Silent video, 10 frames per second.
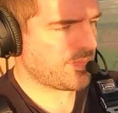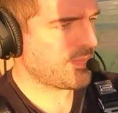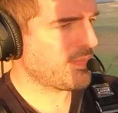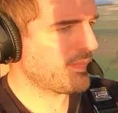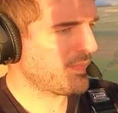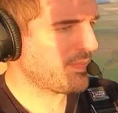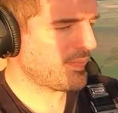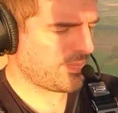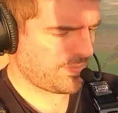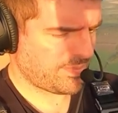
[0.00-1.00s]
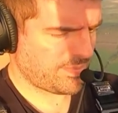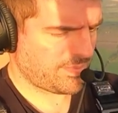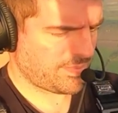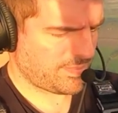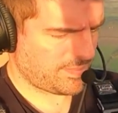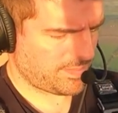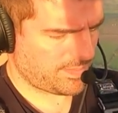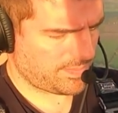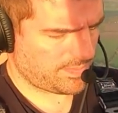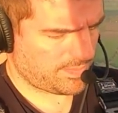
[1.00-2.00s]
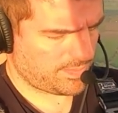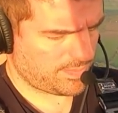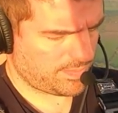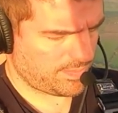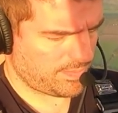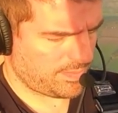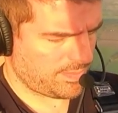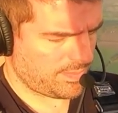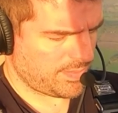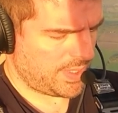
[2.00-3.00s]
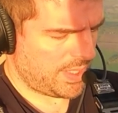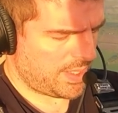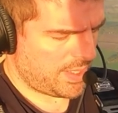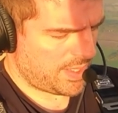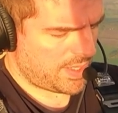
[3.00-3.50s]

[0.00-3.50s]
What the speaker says: No one is speaking in this clip.